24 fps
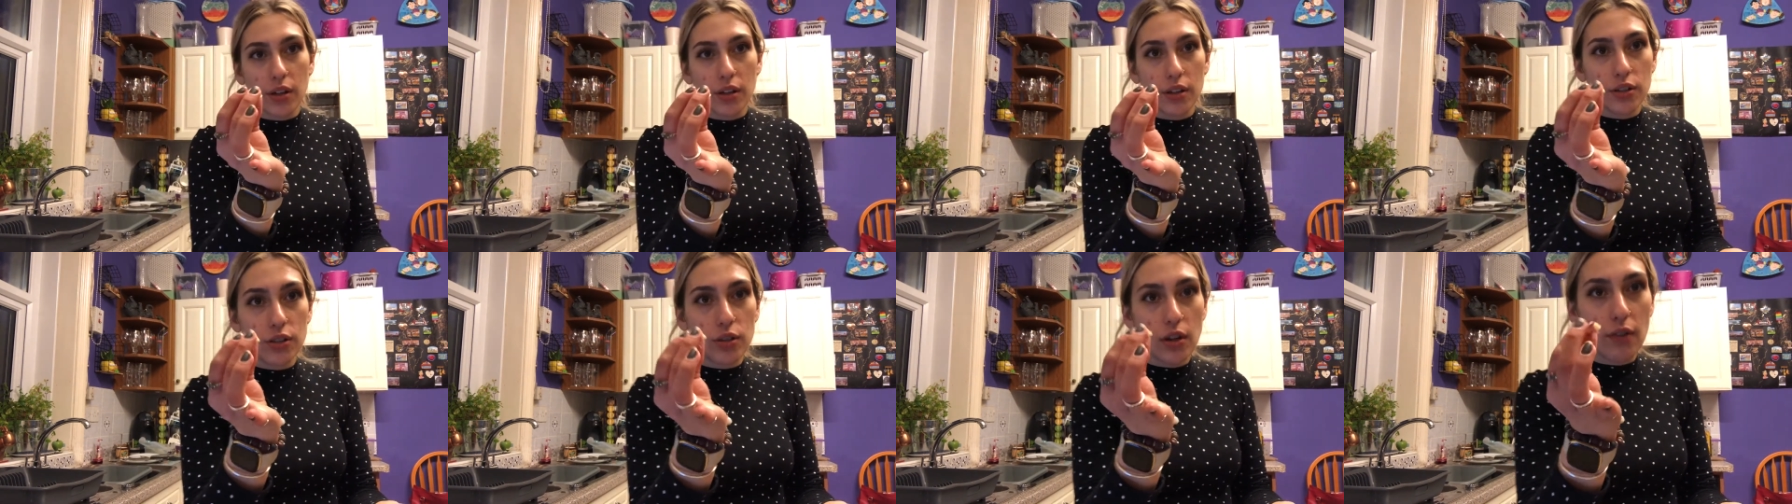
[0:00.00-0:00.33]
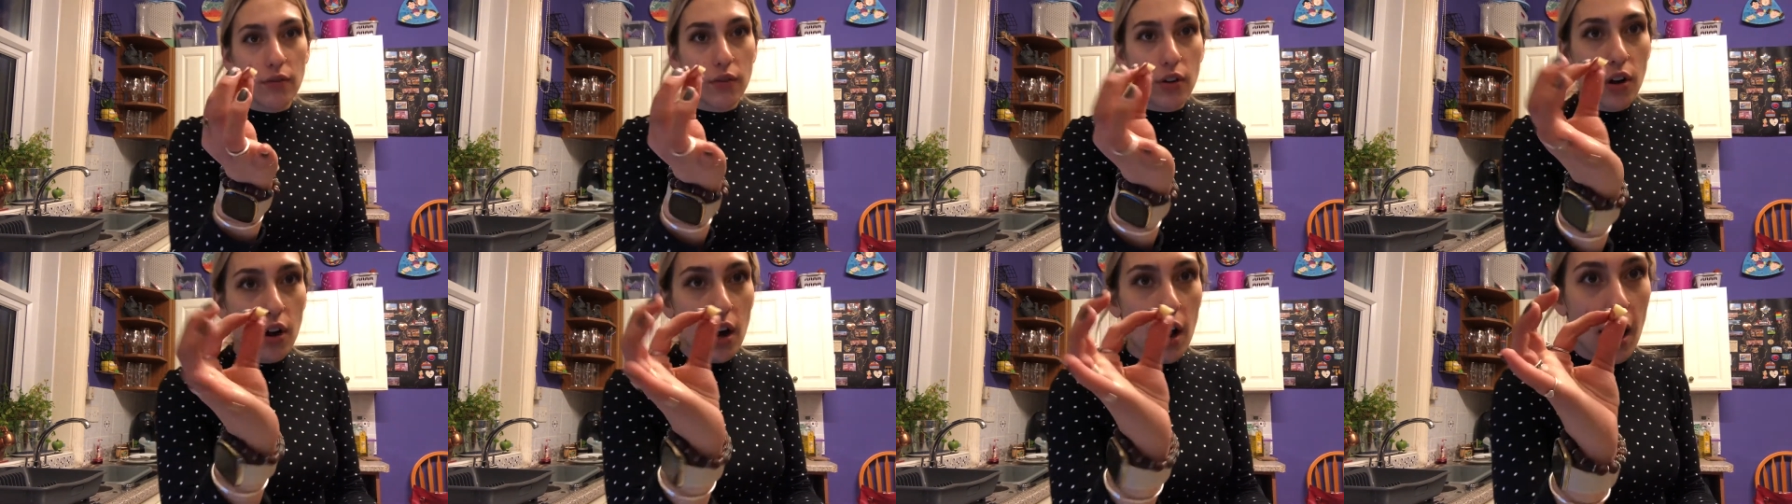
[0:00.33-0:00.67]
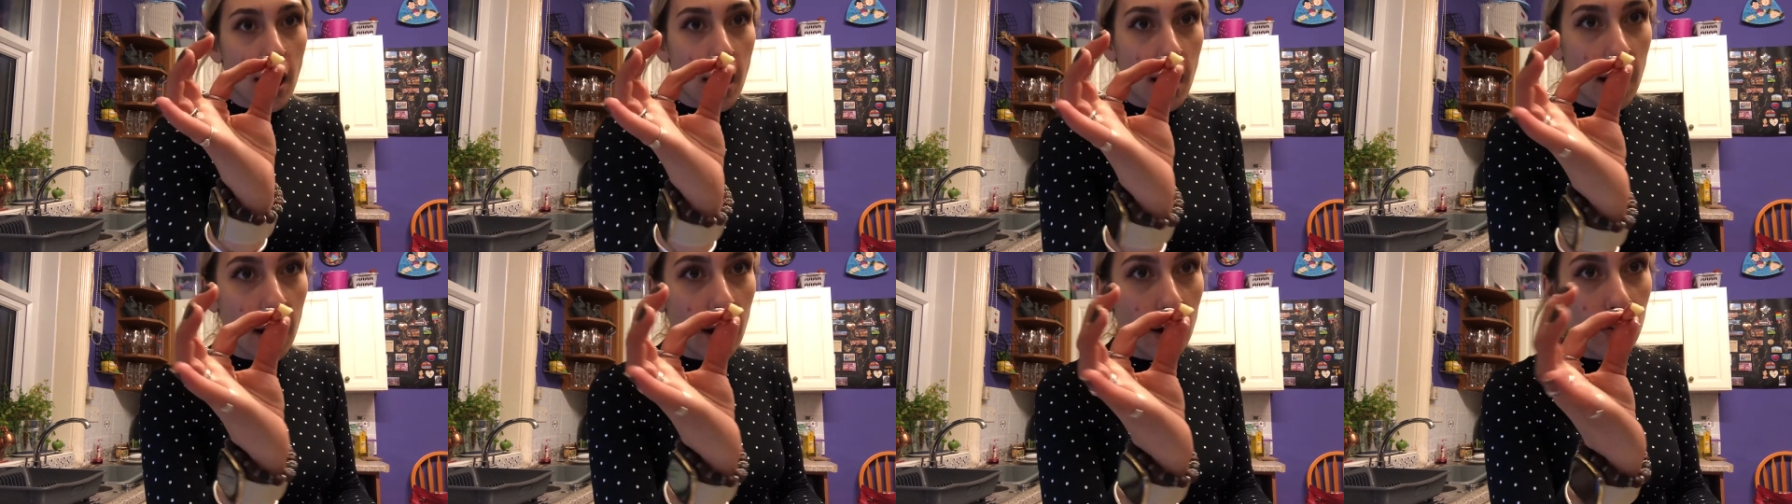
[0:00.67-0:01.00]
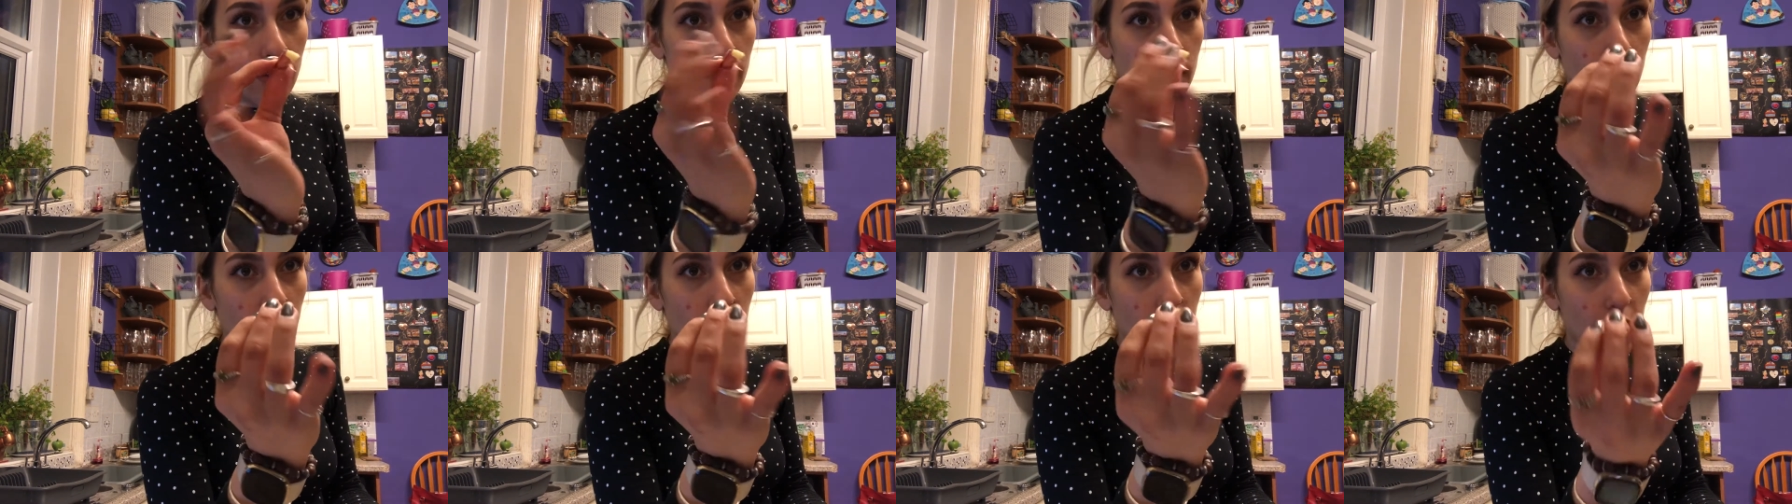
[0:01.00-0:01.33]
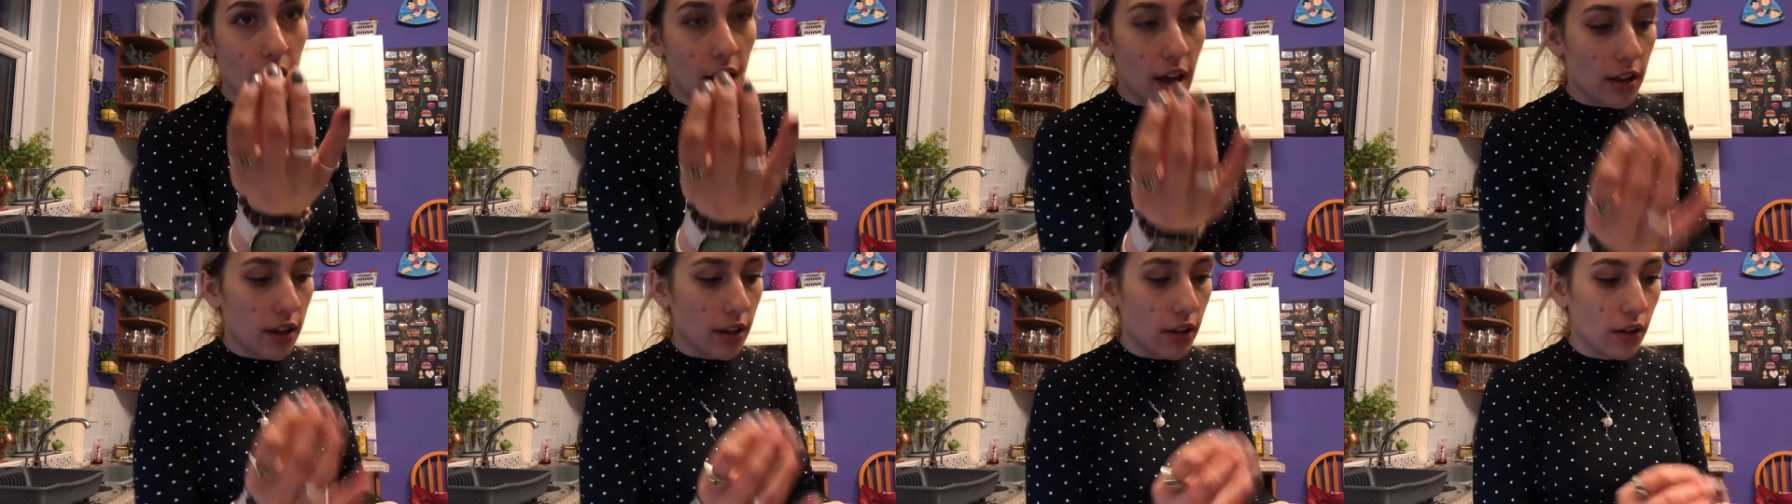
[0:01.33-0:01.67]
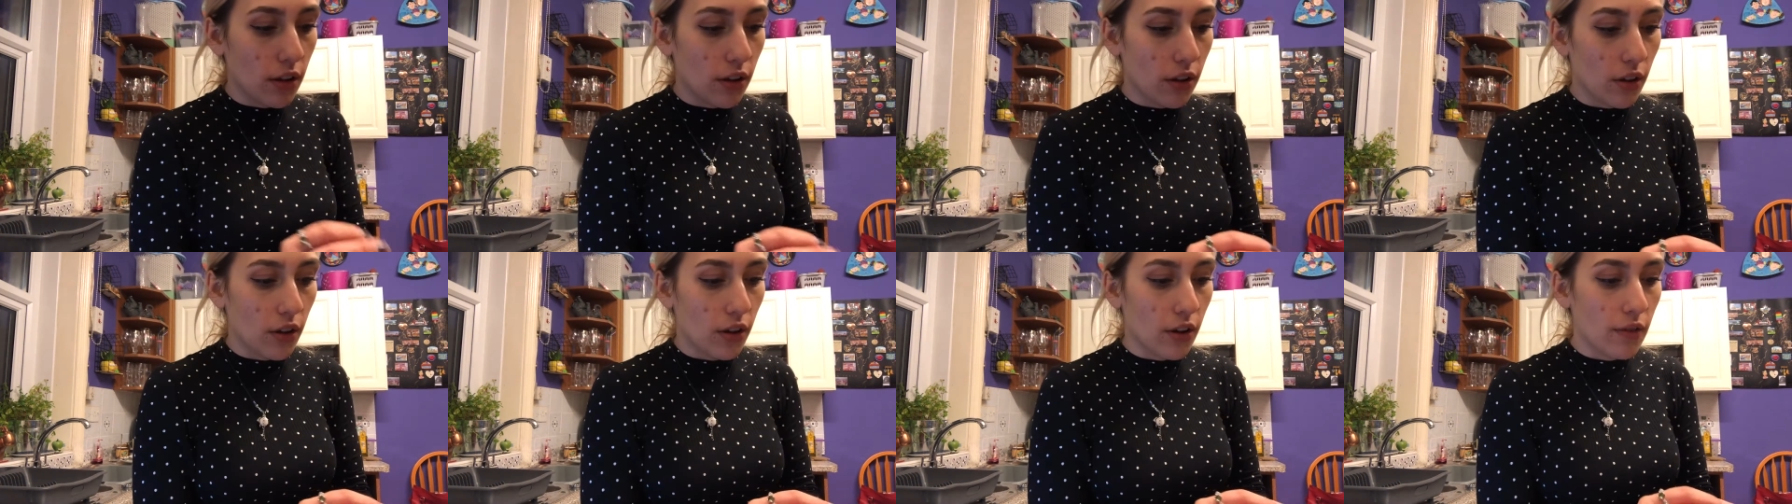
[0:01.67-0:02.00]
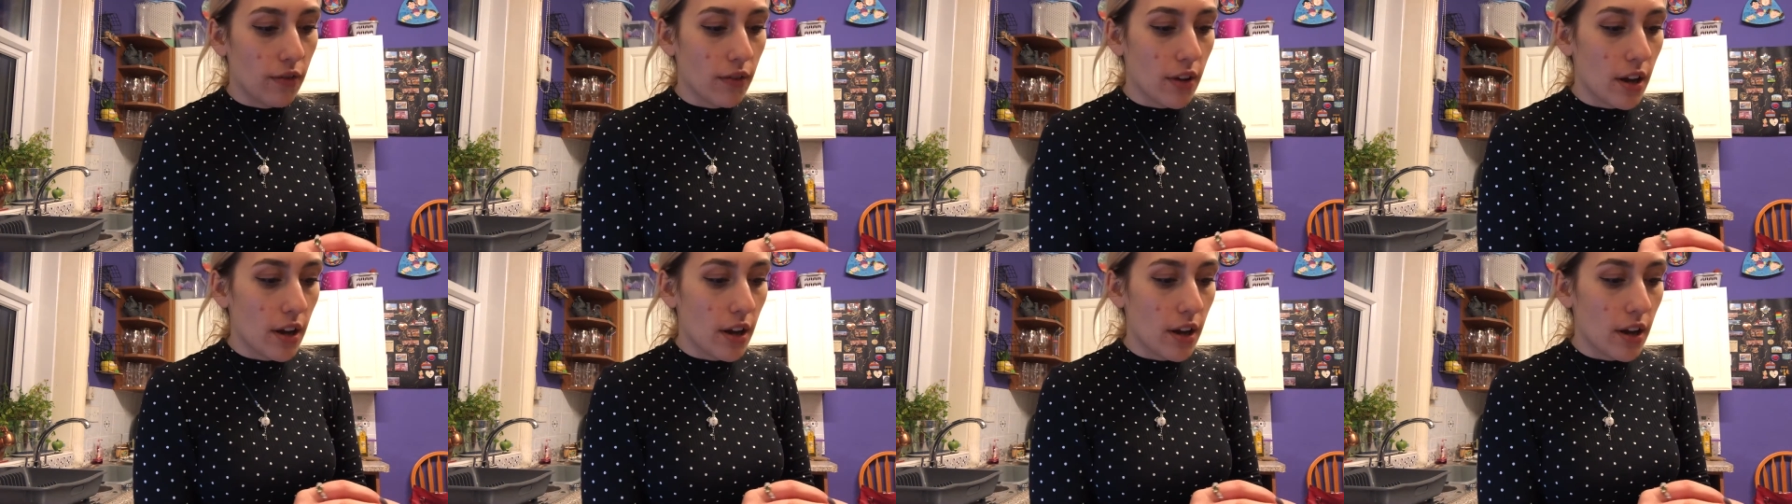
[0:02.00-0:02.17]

So I've got half a garlic clove,